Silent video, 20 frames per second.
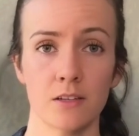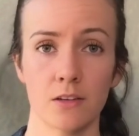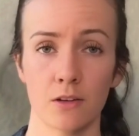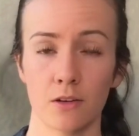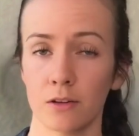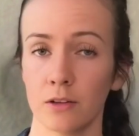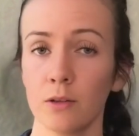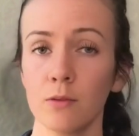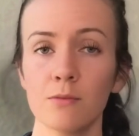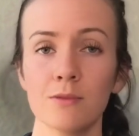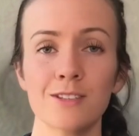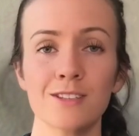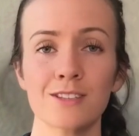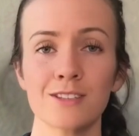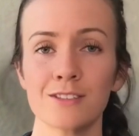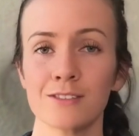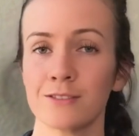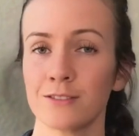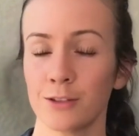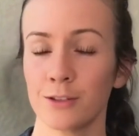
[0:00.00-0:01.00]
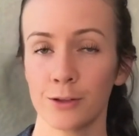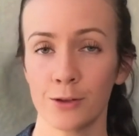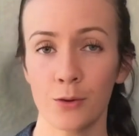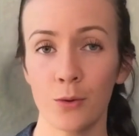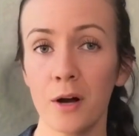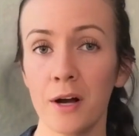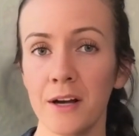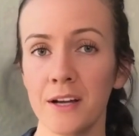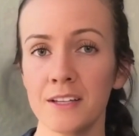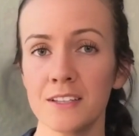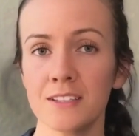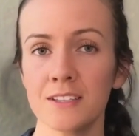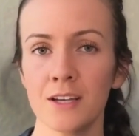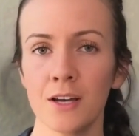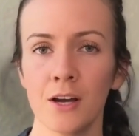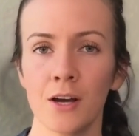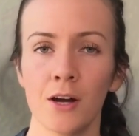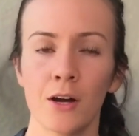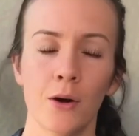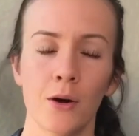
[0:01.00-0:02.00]
your glutes, your quads,
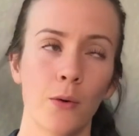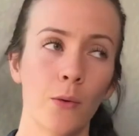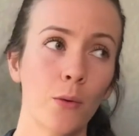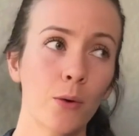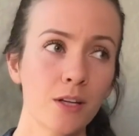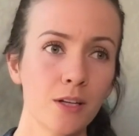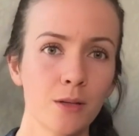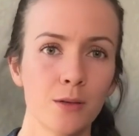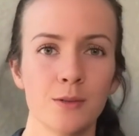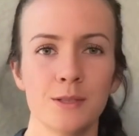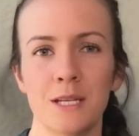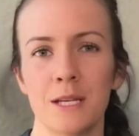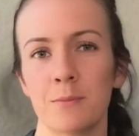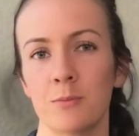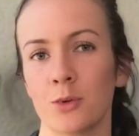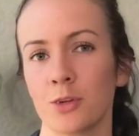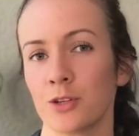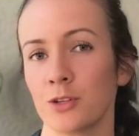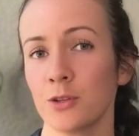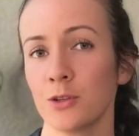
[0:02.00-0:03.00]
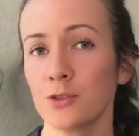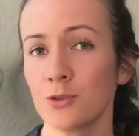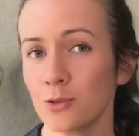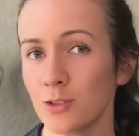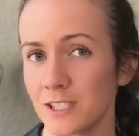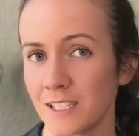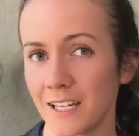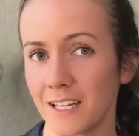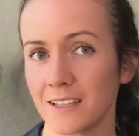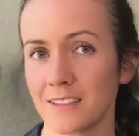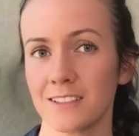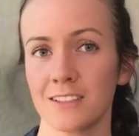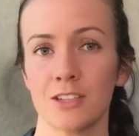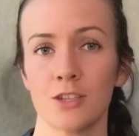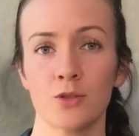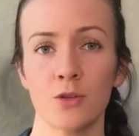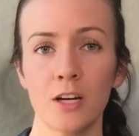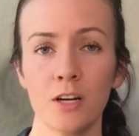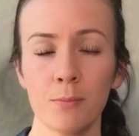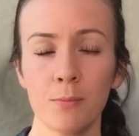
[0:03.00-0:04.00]
or use a more neutral stance
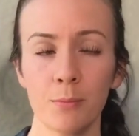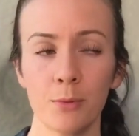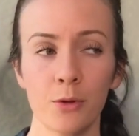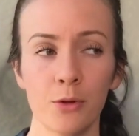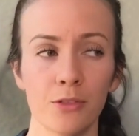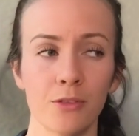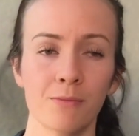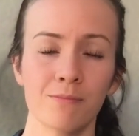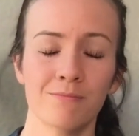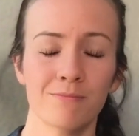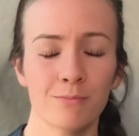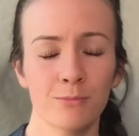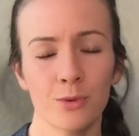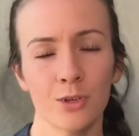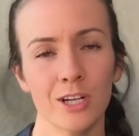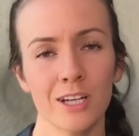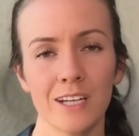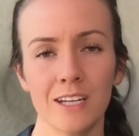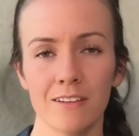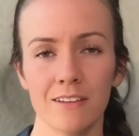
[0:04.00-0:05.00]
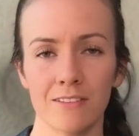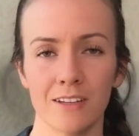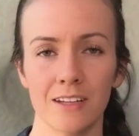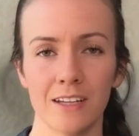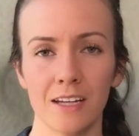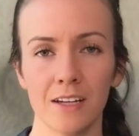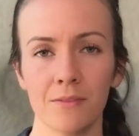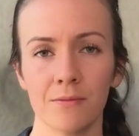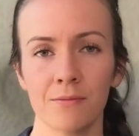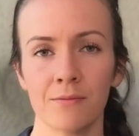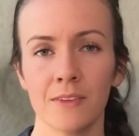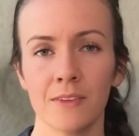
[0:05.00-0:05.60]
to train both pretty evenly.